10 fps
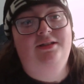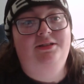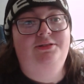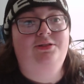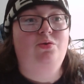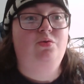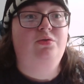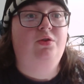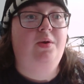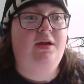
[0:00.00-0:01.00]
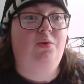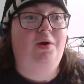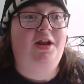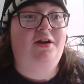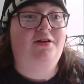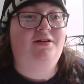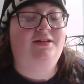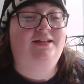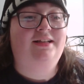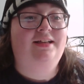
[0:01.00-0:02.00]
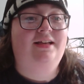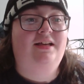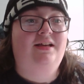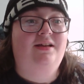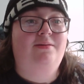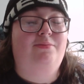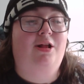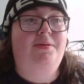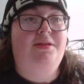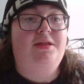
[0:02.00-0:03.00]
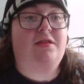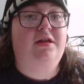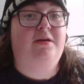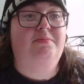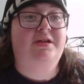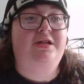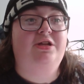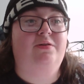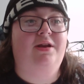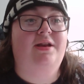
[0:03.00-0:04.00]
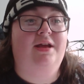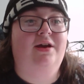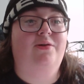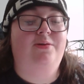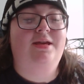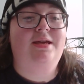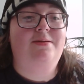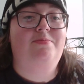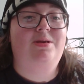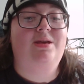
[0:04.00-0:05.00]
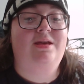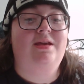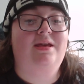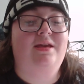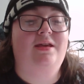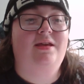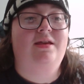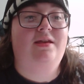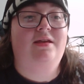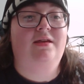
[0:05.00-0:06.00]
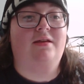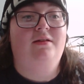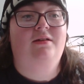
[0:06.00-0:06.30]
So who's the real winner? Probably the sick bitch right now. Yippee!